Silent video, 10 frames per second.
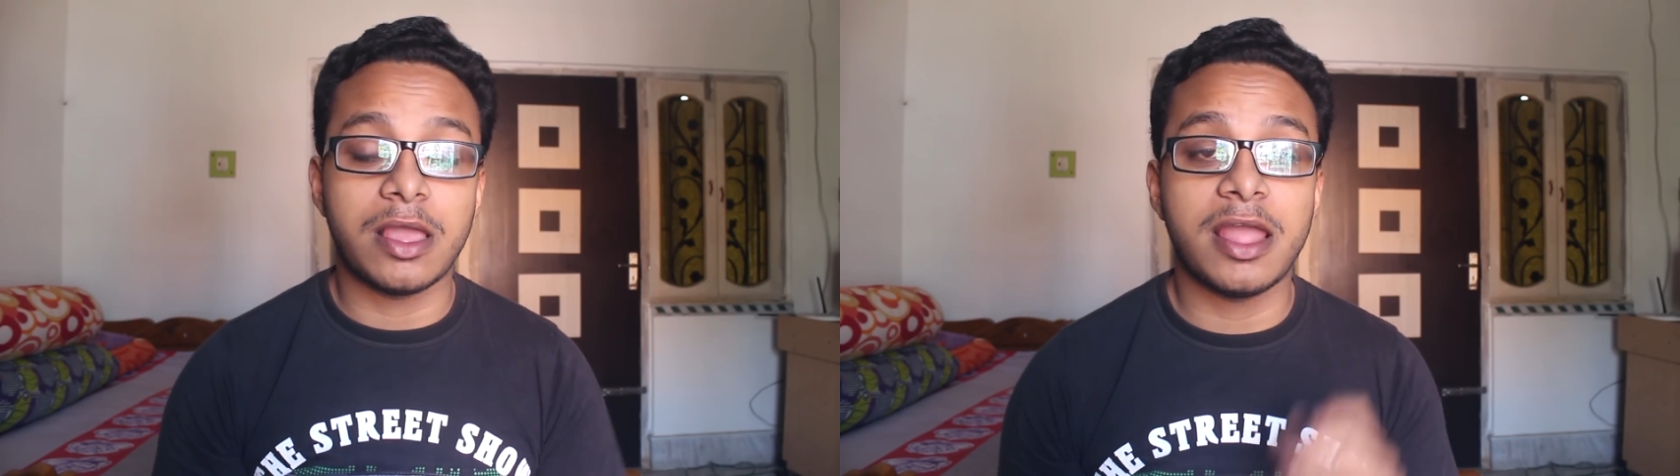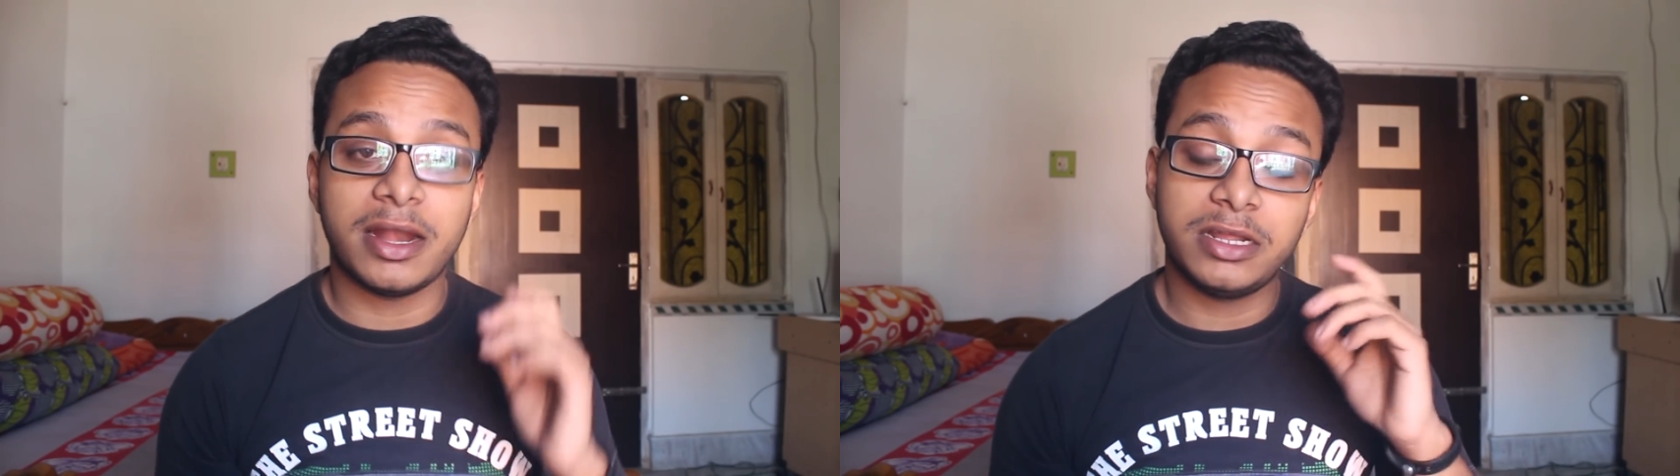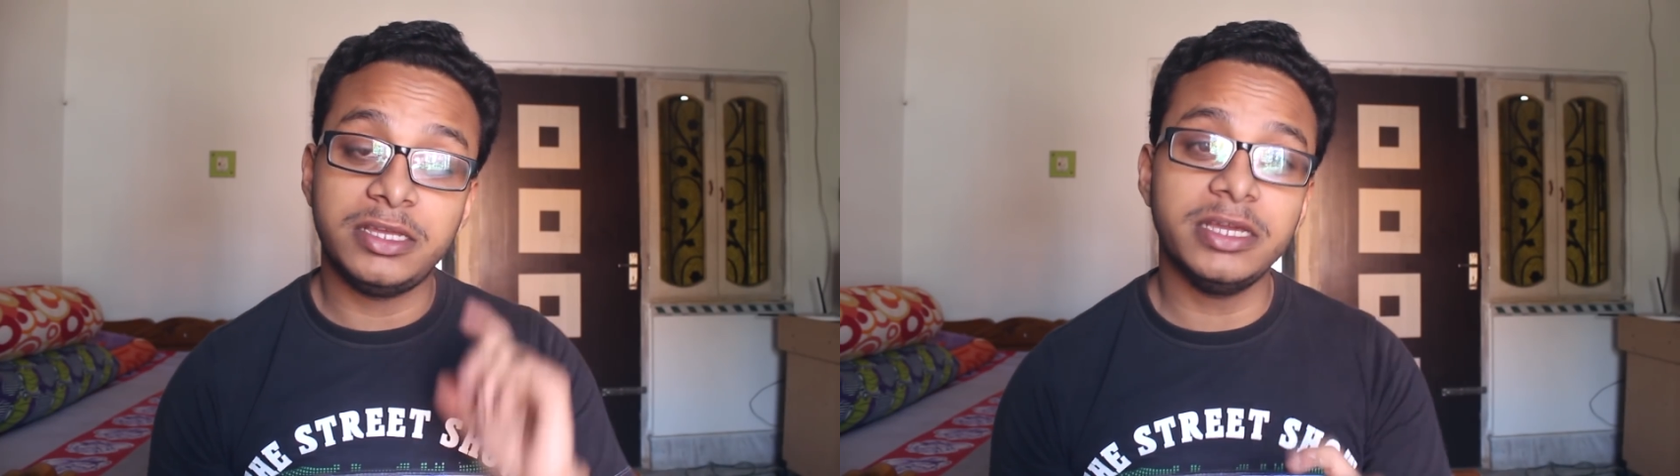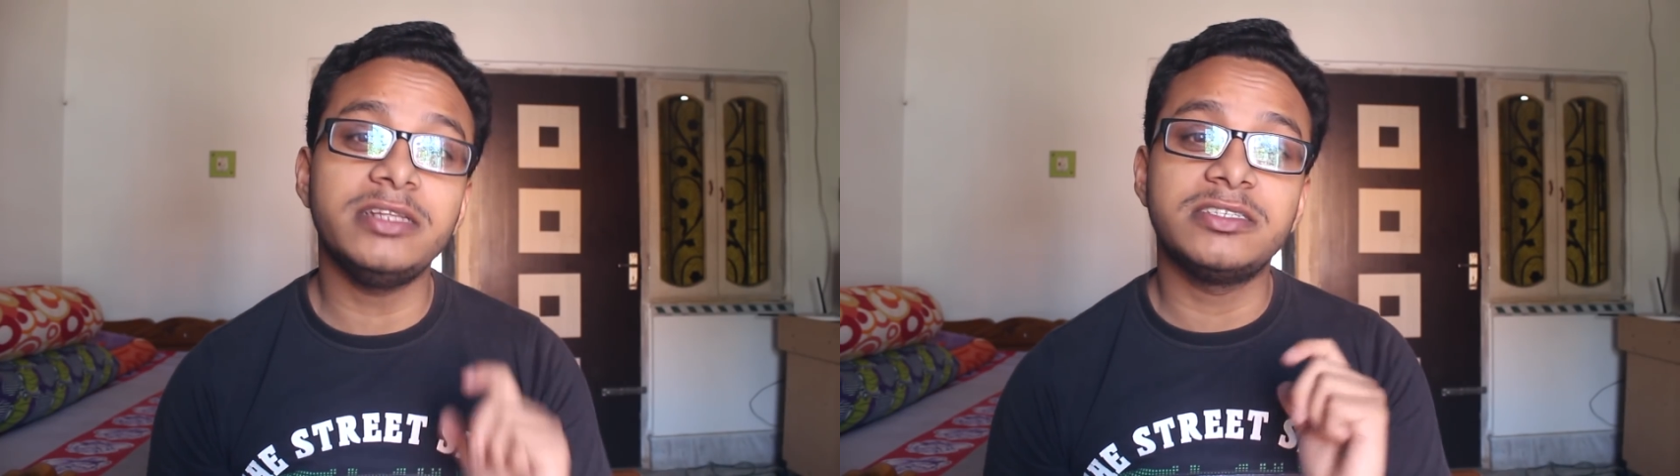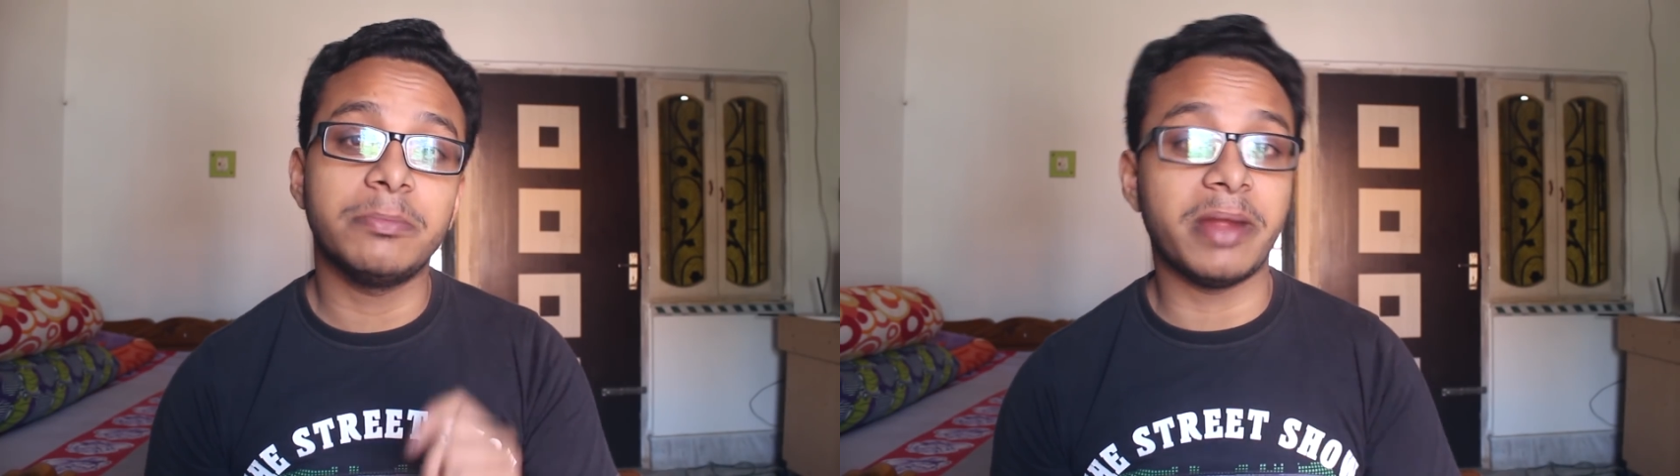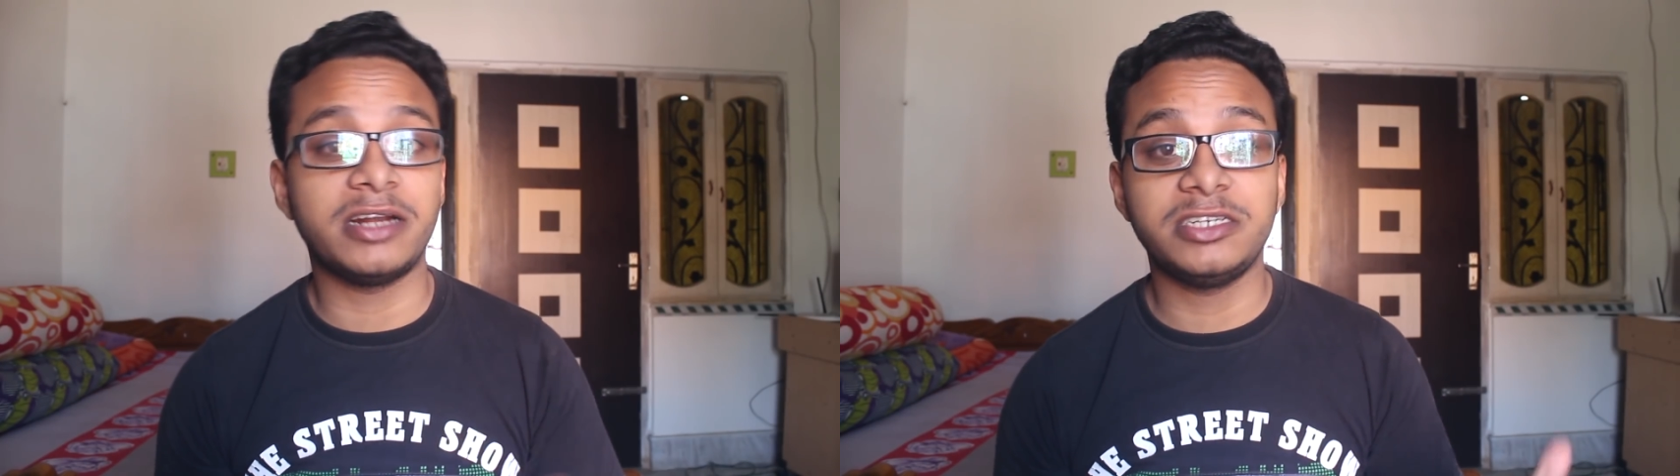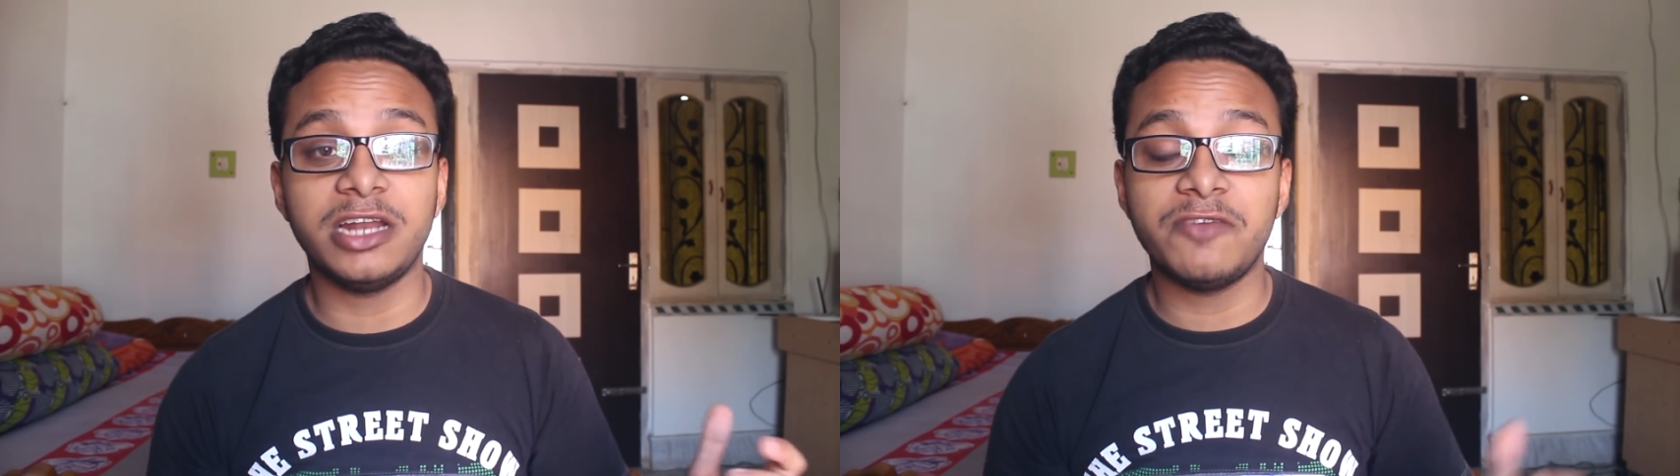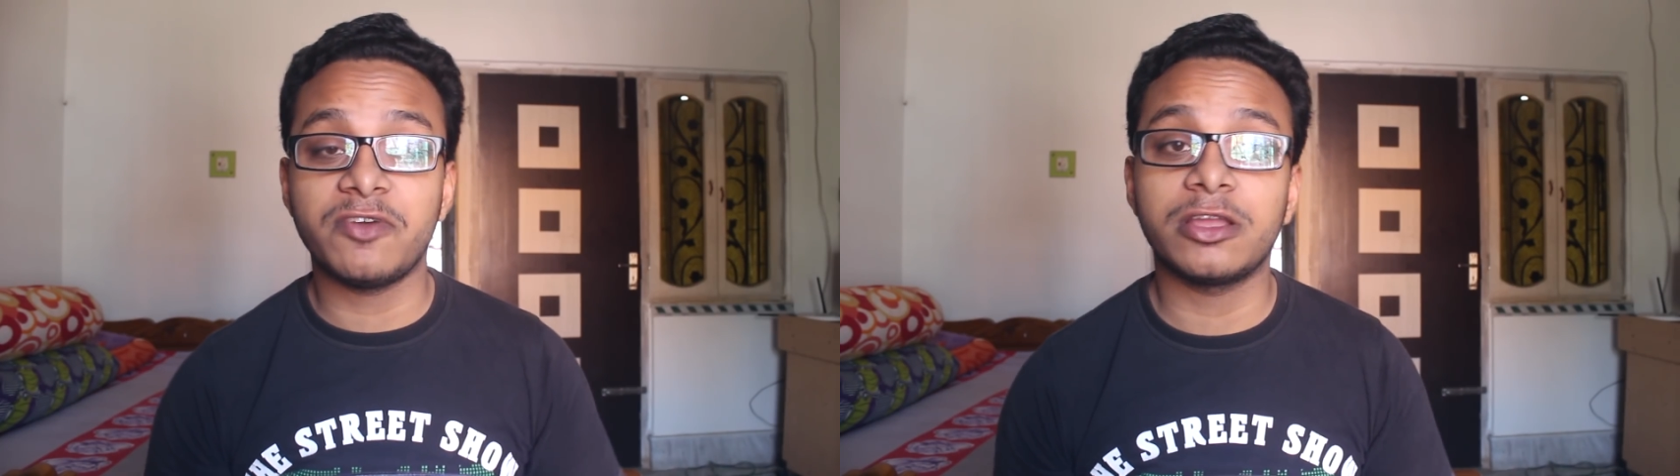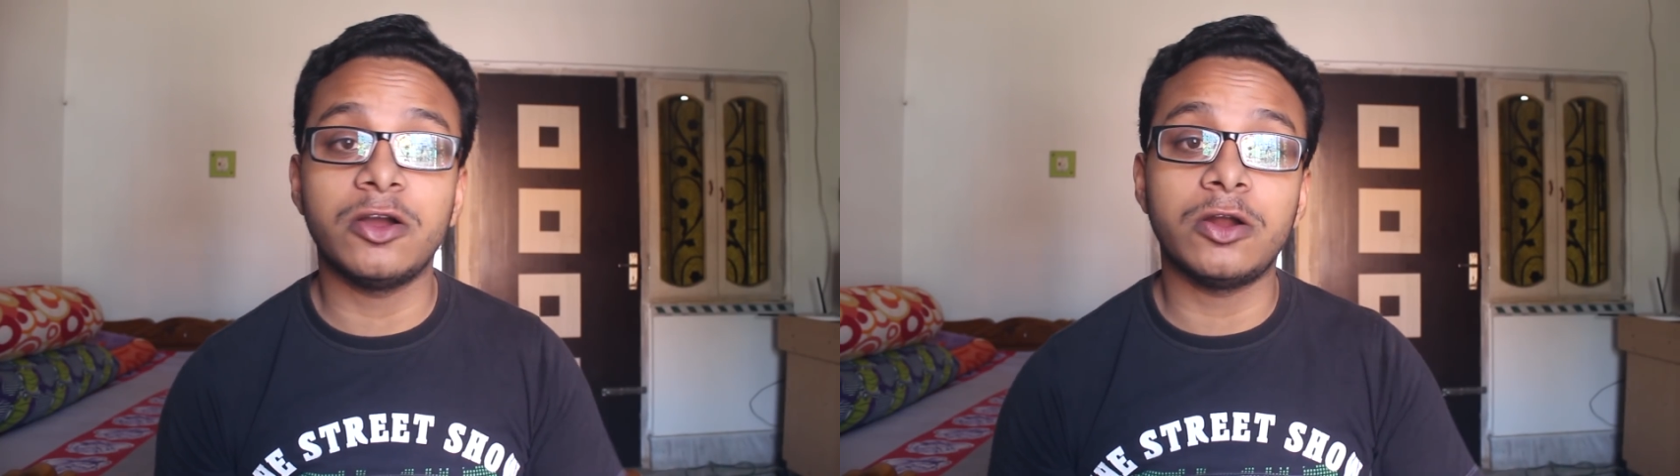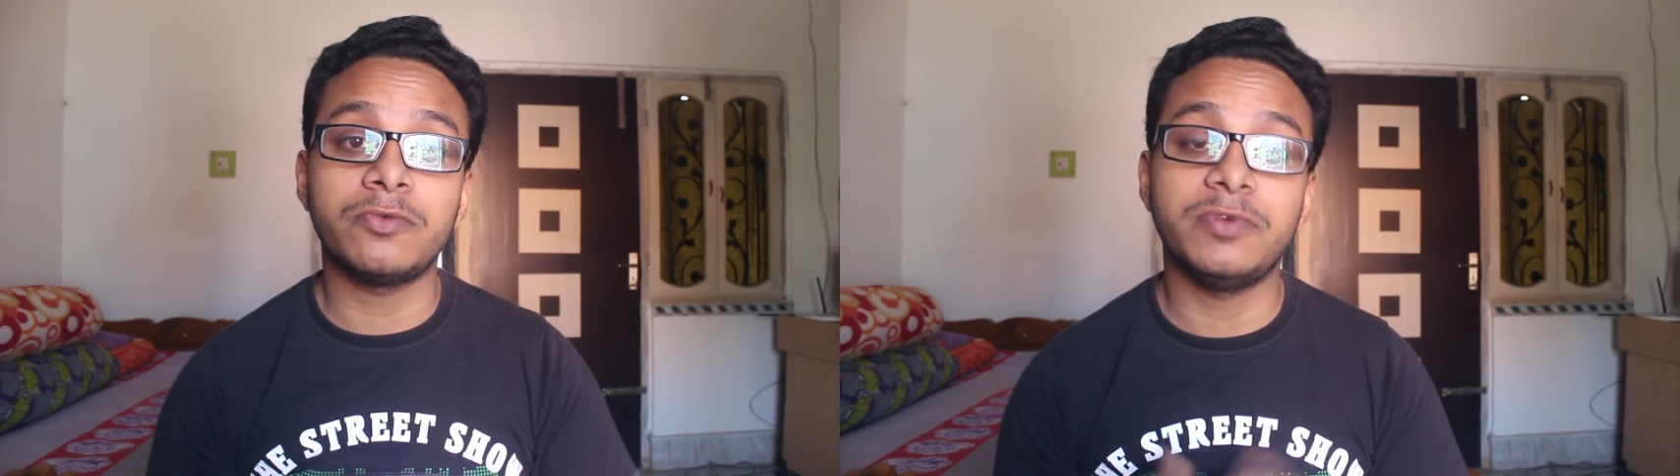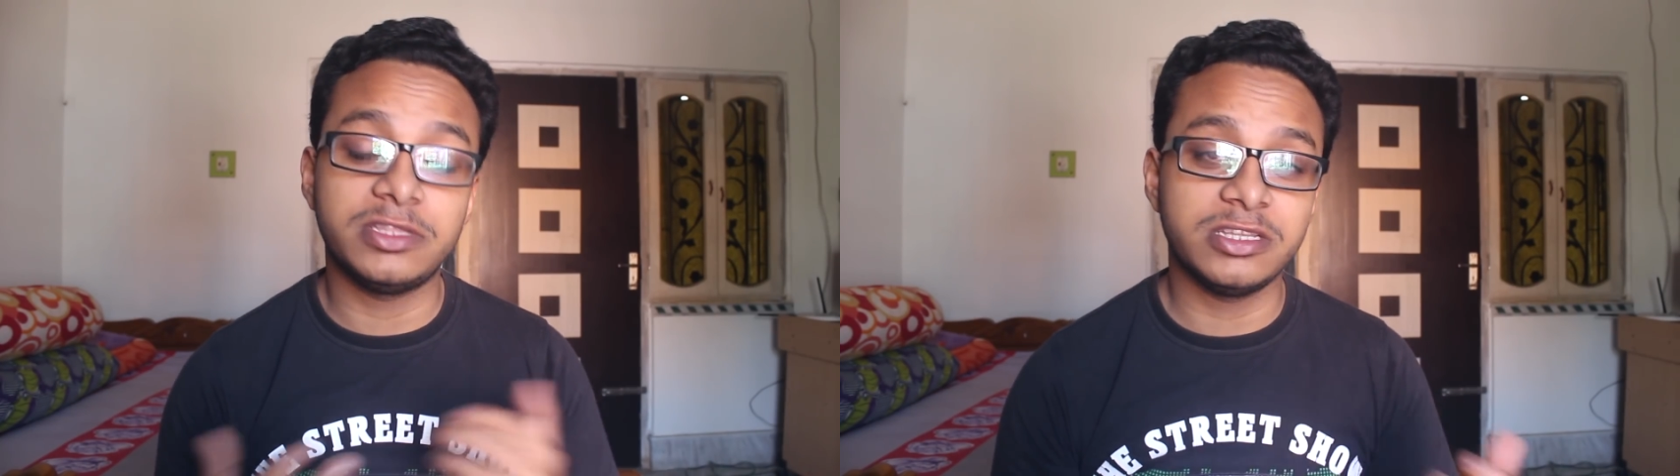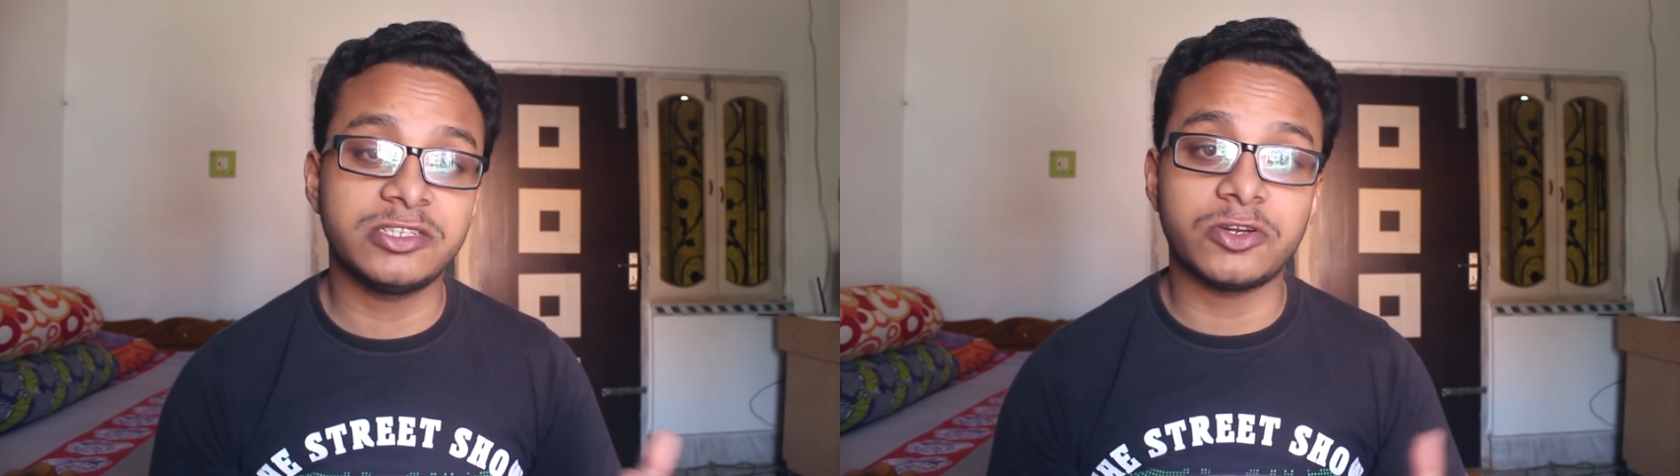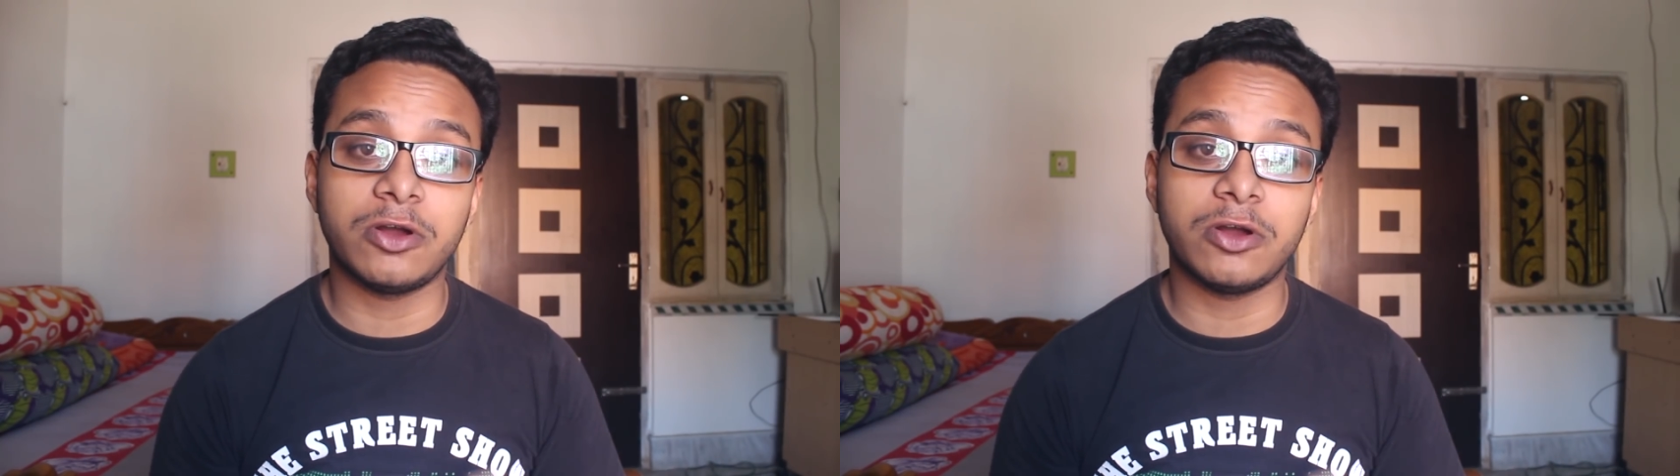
And here is the battery life I got with this